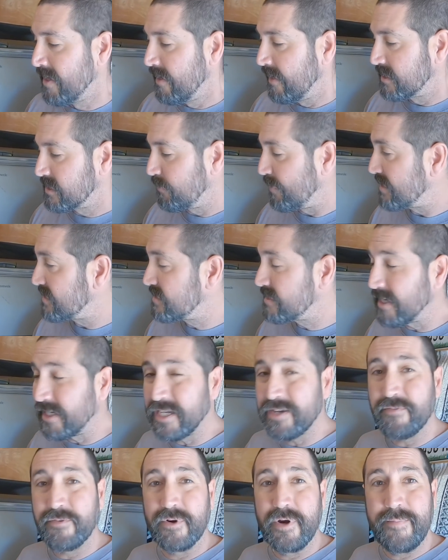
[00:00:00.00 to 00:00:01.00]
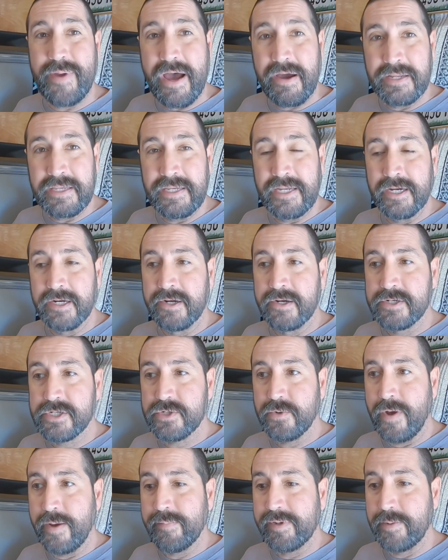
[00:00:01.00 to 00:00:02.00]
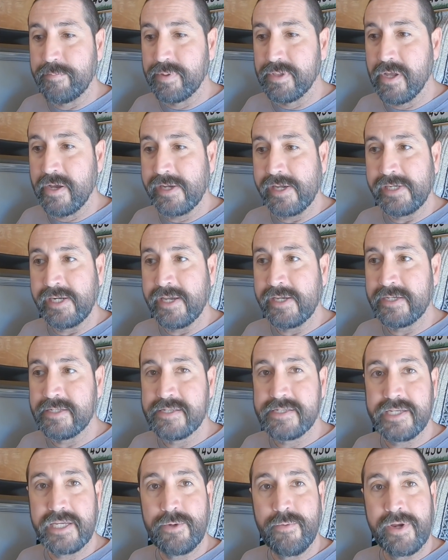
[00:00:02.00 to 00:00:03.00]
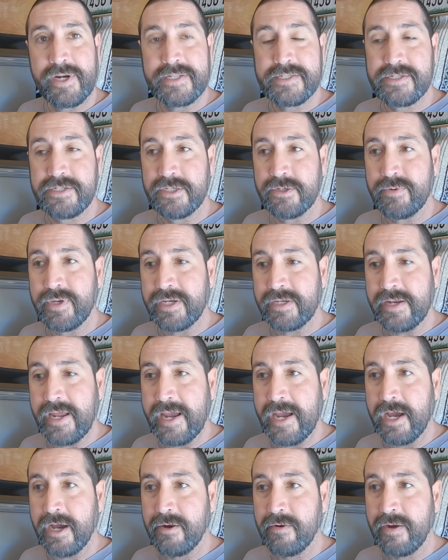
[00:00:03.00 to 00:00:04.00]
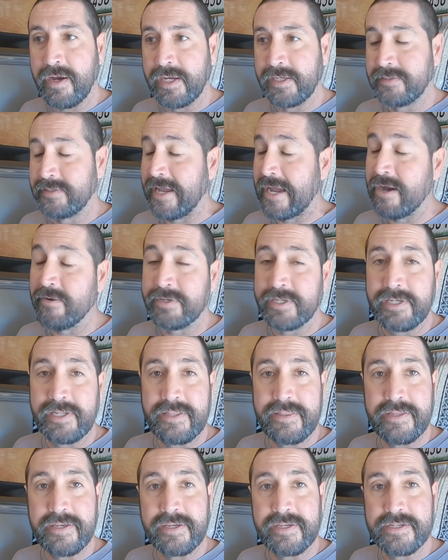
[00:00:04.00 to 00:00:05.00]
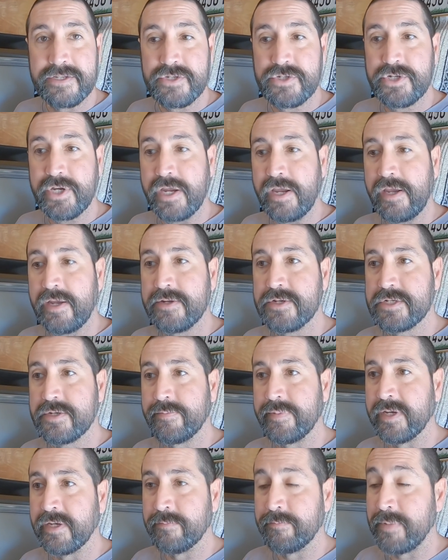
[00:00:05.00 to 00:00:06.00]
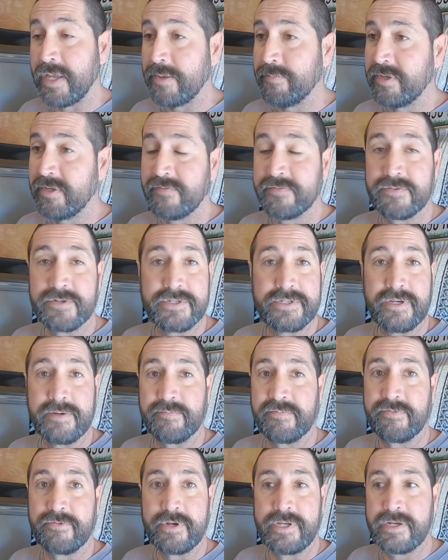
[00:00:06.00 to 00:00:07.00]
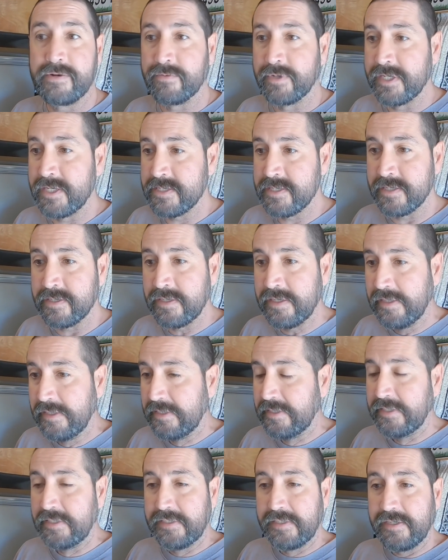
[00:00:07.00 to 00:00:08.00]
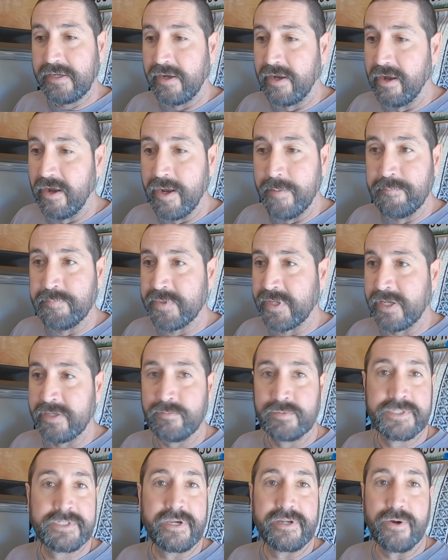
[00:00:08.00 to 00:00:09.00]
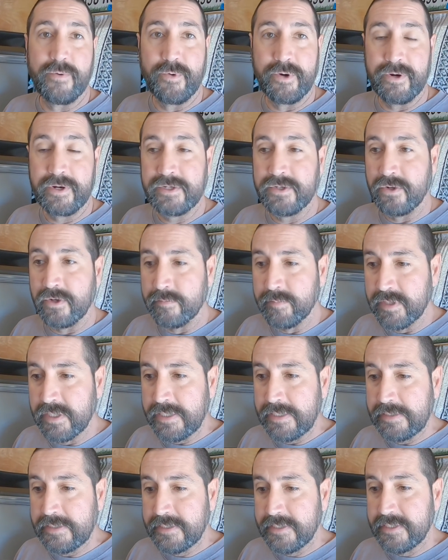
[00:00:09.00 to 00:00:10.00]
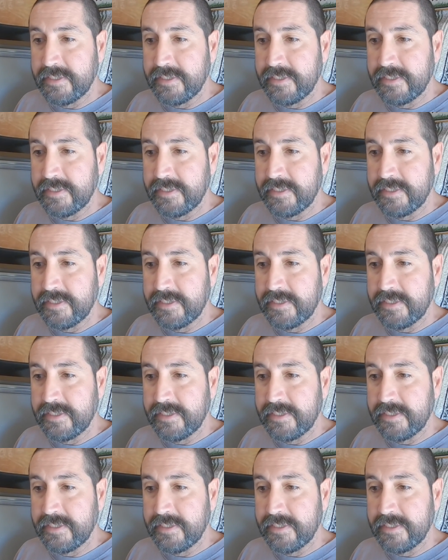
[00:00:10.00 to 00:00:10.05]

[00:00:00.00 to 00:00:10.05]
it's been sitting for about a year, so I'm going to plug it in and see what it's doing now. I doubt anything has changed, but maybe for some freak reason it's going to work normally.